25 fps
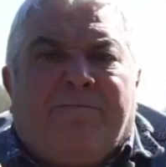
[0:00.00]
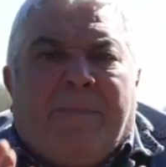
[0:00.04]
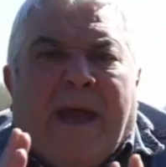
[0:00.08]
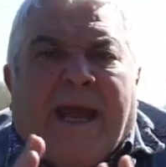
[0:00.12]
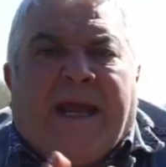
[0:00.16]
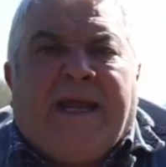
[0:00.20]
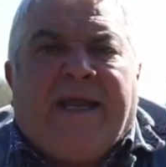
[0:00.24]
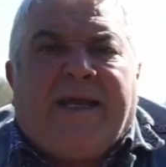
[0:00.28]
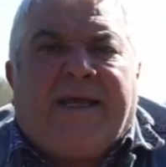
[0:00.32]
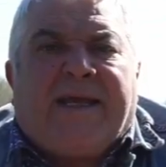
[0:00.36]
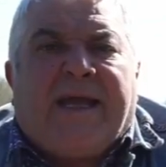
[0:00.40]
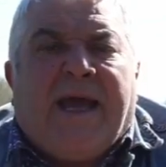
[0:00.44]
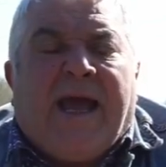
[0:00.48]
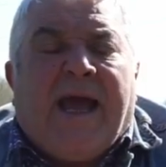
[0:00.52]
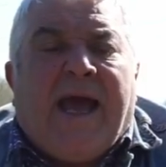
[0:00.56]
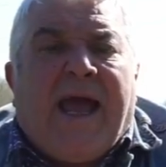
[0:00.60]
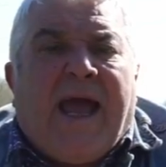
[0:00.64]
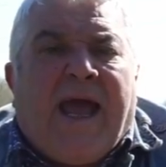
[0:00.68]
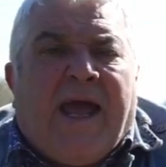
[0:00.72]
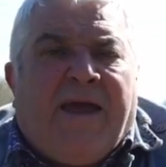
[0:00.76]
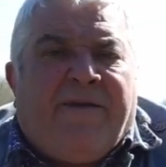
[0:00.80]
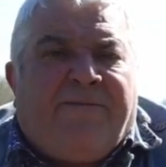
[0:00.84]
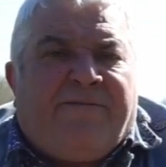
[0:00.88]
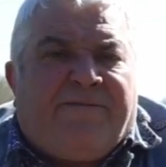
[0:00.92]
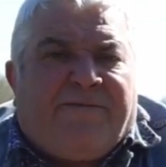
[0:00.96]
make
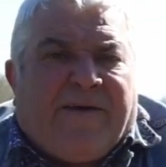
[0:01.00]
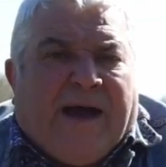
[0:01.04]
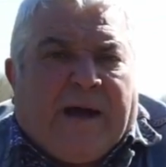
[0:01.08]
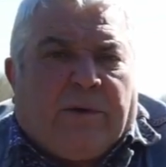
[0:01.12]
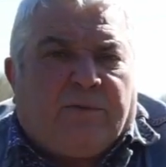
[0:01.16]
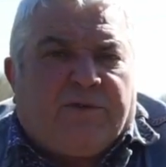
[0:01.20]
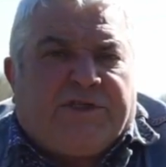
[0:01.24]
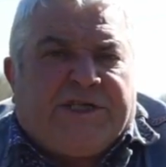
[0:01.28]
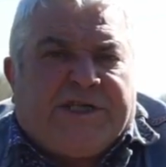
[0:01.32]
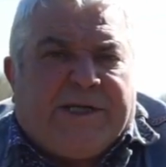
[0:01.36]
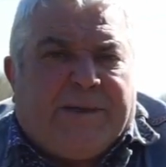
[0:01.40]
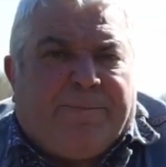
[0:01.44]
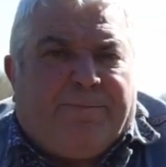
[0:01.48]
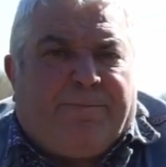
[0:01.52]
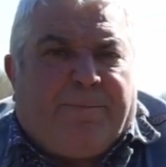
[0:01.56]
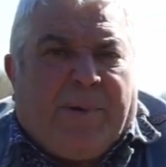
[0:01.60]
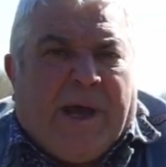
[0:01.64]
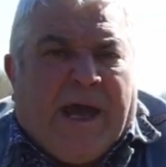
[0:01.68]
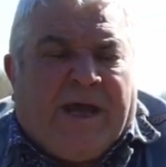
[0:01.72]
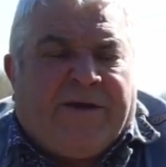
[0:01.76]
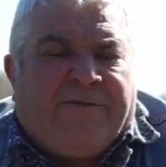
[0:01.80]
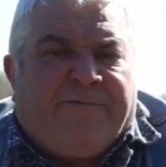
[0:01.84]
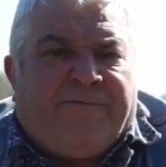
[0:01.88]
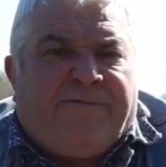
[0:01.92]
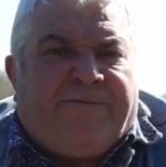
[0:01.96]
a fountain
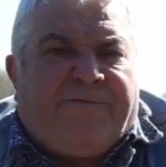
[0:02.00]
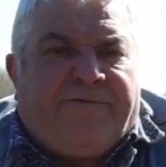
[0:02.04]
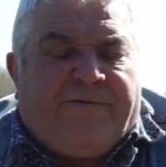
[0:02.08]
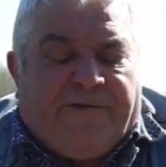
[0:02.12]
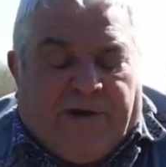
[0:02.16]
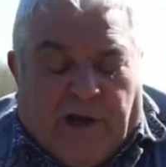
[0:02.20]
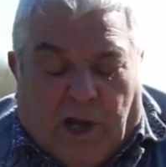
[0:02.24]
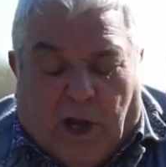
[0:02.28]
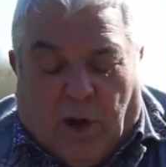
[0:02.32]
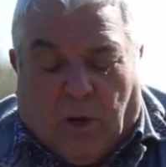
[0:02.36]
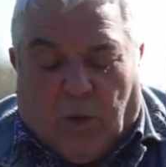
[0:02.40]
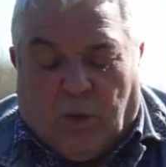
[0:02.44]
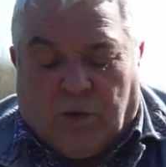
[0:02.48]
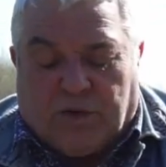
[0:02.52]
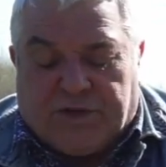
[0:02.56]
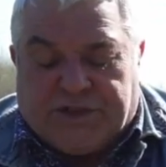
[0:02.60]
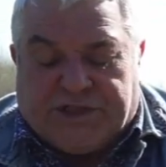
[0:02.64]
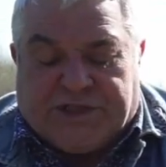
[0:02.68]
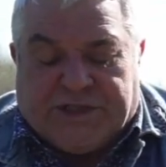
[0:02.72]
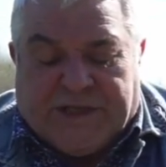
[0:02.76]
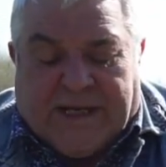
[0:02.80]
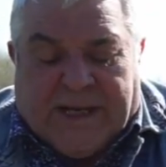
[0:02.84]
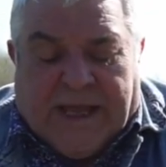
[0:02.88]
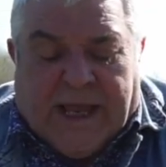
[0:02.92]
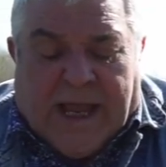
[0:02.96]
pen
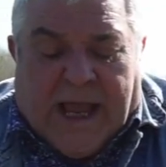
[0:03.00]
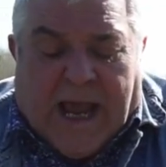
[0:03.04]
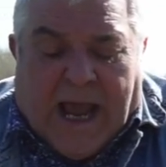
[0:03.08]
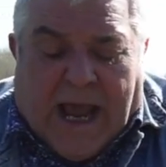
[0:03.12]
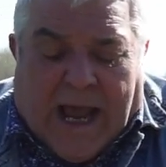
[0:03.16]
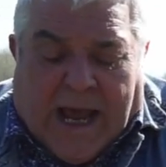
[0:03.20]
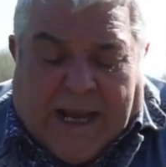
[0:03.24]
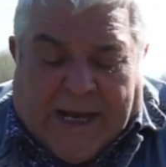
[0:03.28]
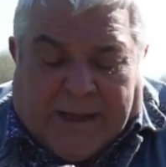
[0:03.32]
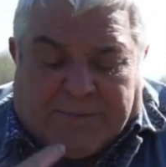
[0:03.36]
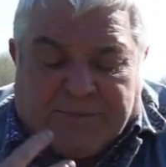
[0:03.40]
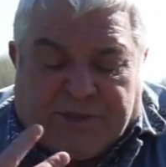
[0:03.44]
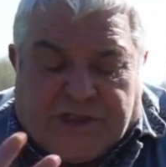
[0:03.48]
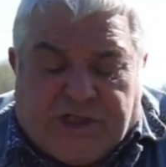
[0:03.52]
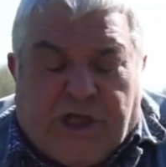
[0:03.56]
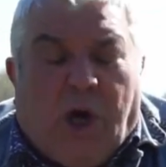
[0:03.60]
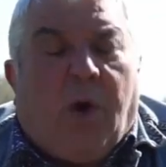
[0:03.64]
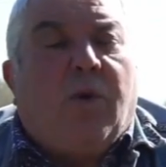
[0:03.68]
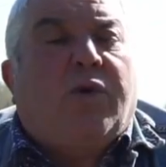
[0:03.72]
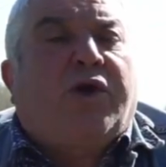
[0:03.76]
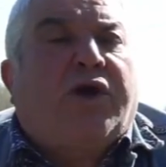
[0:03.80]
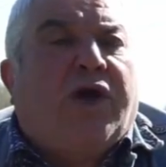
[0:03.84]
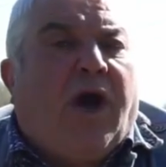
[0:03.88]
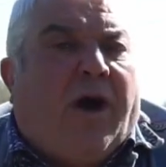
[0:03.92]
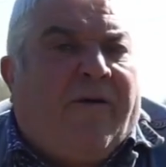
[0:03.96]
float. And I'm
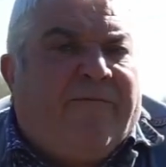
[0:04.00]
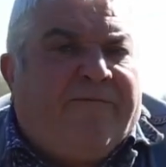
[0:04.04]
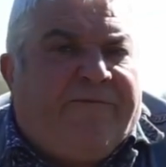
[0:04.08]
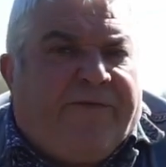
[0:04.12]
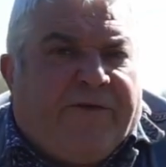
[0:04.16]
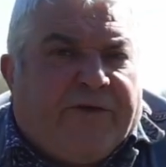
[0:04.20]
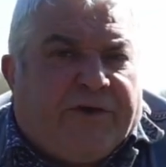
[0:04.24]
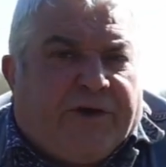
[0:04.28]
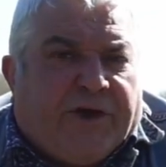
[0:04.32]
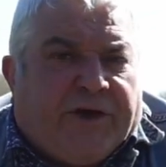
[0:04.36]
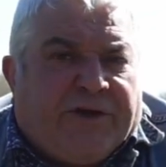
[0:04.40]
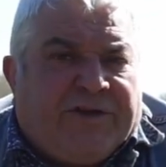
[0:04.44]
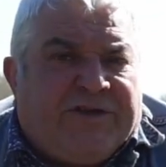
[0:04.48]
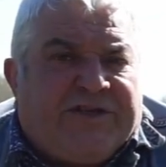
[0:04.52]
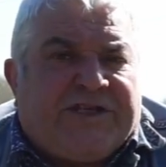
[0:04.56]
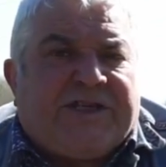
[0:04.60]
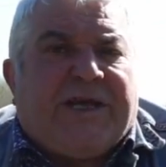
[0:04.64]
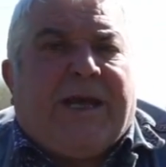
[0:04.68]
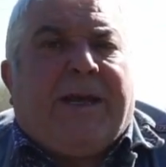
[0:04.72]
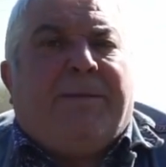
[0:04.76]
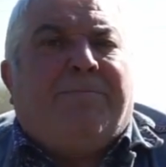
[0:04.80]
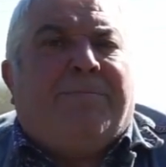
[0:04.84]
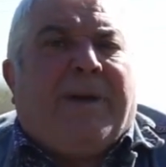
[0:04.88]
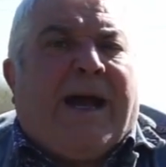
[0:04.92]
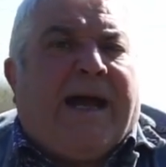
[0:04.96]
so confident
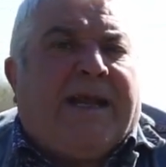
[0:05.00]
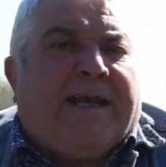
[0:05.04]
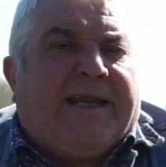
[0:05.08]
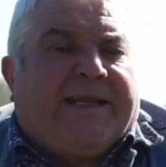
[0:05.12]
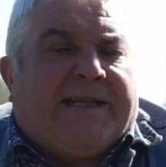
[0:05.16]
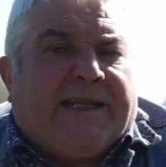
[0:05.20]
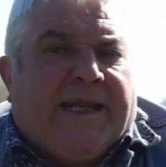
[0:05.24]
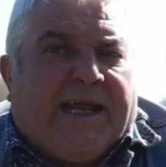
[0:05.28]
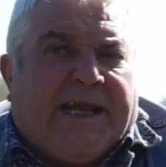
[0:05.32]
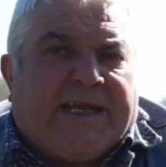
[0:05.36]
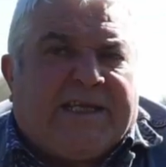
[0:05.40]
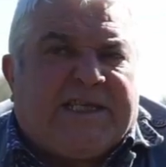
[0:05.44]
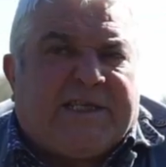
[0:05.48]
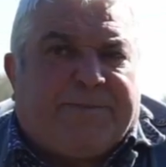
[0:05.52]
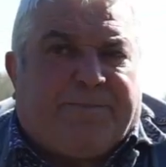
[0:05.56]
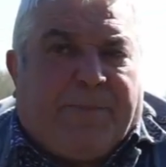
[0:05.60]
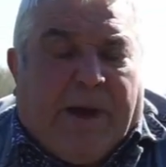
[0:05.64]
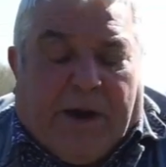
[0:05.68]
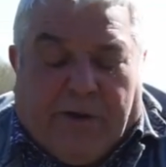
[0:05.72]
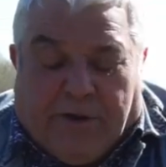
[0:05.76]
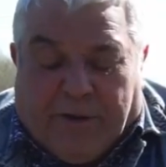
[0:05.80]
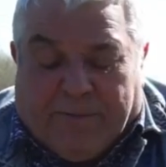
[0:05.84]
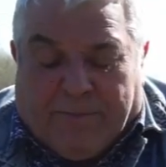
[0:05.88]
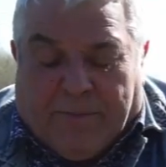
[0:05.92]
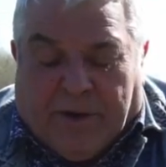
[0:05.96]
in my little
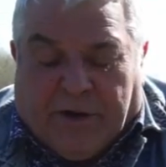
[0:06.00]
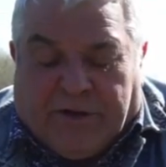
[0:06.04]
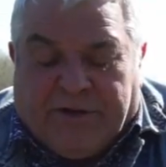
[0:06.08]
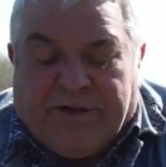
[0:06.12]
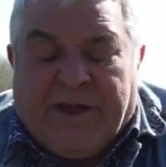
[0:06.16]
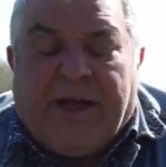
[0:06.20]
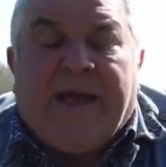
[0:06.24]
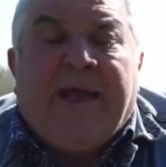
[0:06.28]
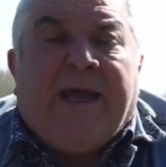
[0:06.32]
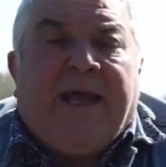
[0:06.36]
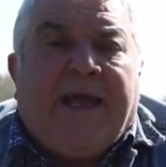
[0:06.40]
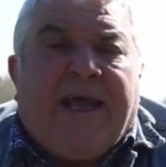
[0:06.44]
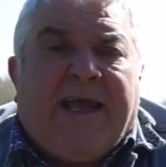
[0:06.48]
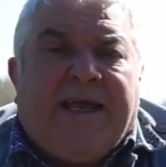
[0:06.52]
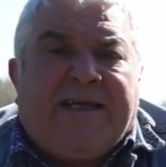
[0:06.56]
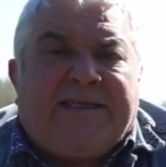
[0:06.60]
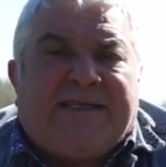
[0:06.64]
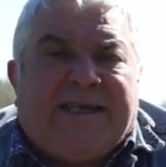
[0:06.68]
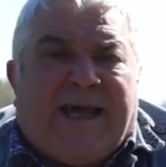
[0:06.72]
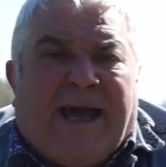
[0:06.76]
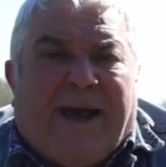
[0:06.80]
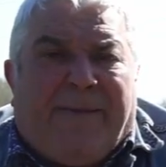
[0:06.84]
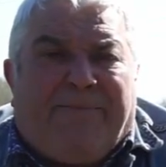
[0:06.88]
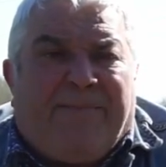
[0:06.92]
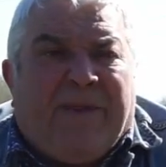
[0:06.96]
experiment is
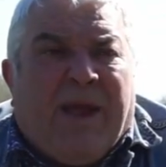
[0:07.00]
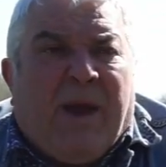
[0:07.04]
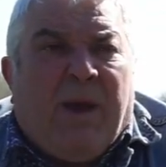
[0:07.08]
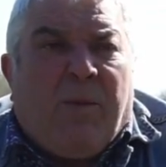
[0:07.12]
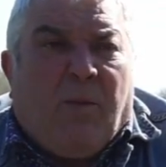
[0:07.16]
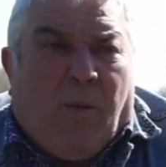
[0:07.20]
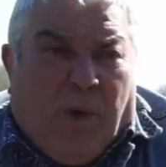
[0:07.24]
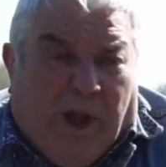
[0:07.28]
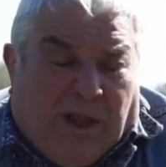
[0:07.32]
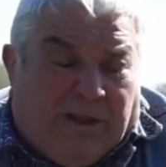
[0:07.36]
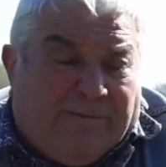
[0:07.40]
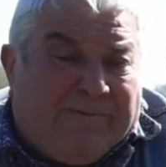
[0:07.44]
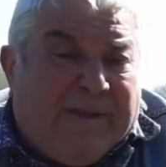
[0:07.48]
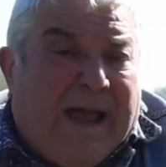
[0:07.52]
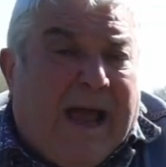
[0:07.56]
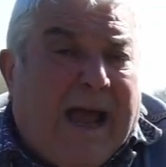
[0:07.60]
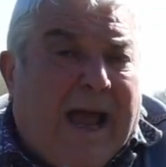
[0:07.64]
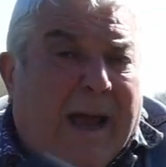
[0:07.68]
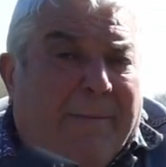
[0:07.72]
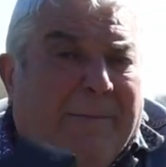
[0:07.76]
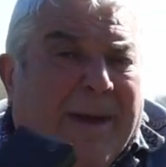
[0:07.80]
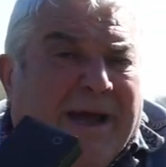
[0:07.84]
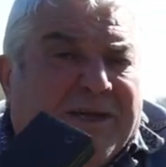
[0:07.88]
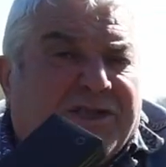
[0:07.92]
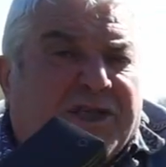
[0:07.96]
that, well,
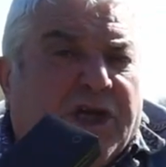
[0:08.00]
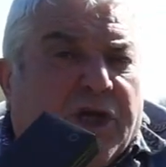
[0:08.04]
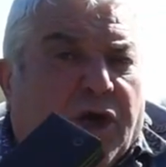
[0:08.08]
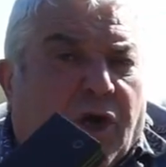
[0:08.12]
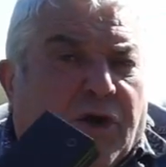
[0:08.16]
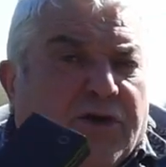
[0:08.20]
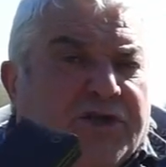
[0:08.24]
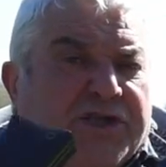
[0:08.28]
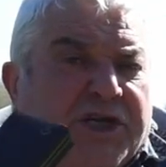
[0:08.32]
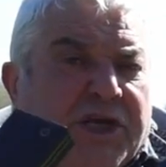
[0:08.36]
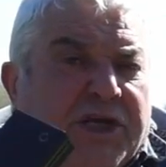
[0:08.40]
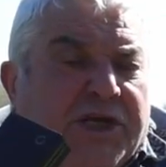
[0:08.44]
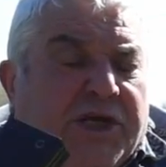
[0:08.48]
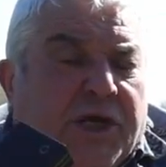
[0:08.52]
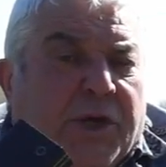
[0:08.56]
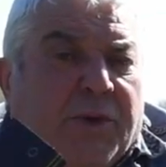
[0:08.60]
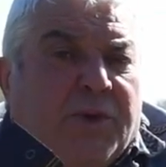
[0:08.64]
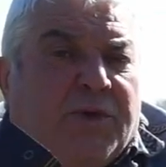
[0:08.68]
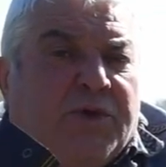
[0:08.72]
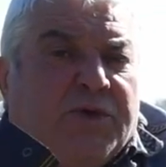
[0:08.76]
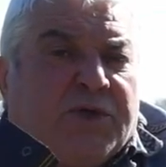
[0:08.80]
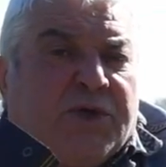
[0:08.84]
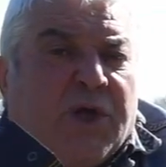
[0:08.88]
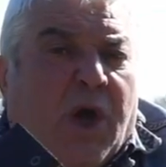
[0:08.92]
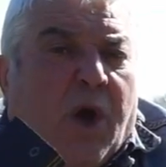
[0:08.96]
I'm actually going to
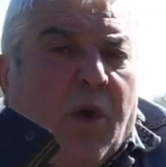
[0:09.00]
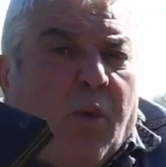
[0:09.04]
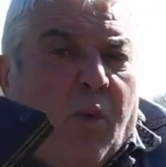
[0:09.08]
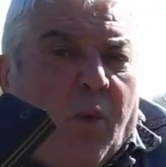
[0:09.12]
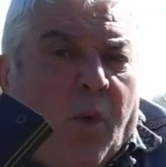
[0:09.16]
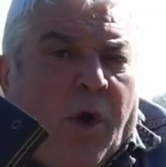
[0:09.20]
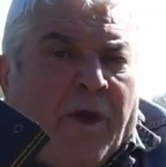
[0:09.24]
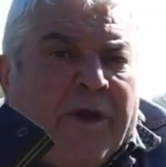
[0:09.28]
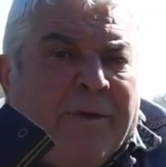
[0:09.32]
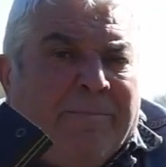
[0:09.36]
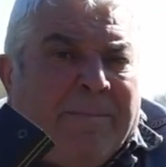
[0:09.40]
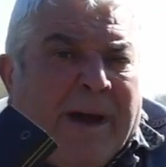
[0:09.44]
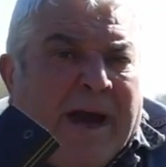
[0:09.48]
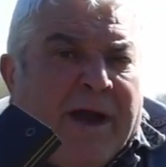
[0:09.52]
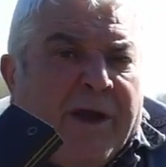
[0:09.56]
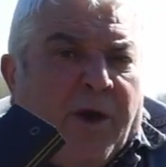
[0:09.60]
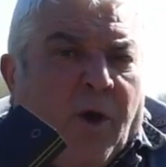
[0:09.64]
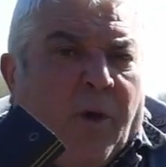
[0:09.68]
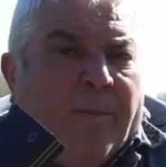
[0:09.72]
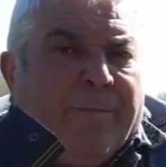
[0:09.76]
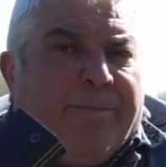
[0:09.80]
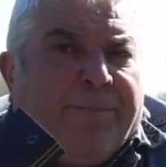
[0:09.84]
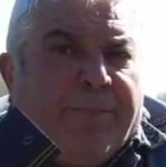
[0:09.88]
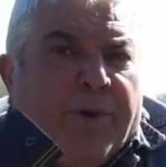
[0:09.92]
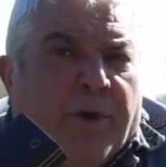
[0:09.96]
use one of my
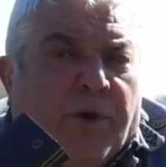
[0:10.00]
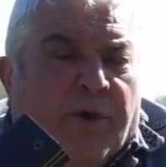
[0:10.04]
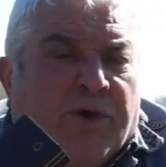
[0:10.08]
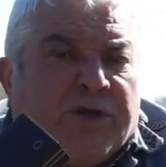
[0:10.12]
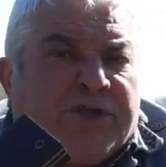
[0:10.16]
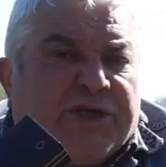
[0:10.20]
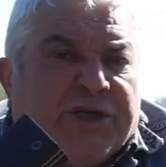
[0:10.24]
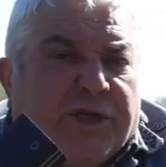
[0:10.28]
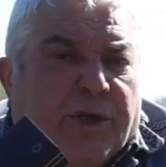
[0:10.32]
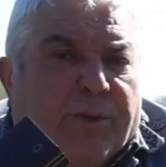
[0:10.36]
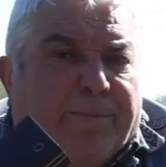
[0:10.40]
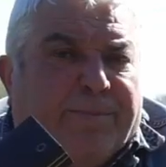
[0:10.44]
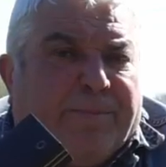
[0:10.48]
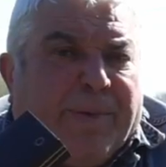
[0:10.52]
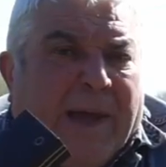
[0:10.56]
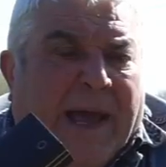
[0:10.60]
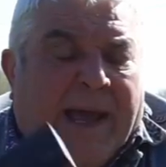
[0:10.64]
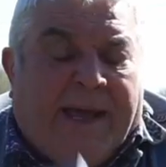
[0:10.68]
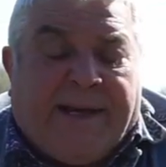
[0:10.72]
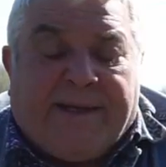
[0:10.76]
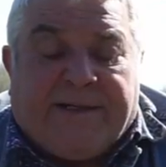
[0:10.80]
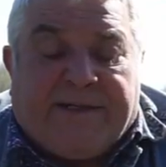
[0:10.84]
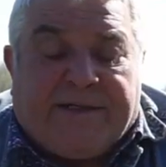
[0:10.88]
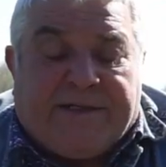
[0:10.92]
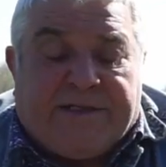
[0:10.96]
own personal
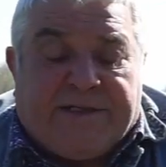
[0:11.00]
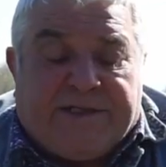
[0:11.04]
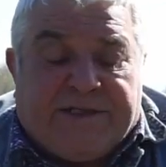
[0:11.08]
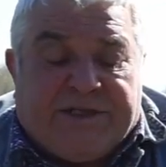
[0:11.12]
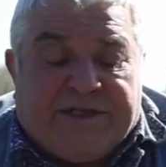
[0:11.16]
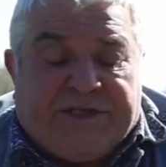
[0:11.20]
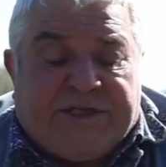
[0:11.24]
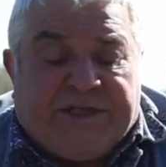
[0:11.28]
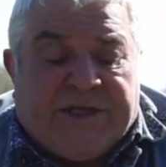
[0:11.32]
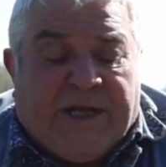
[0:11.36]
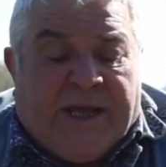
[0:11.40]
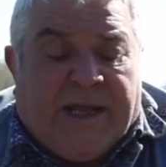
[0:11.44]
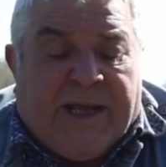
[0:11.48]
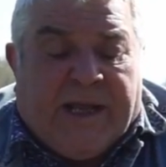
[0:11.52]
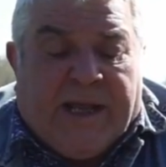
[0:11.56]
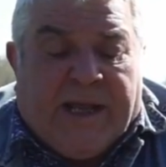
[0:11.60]
pens.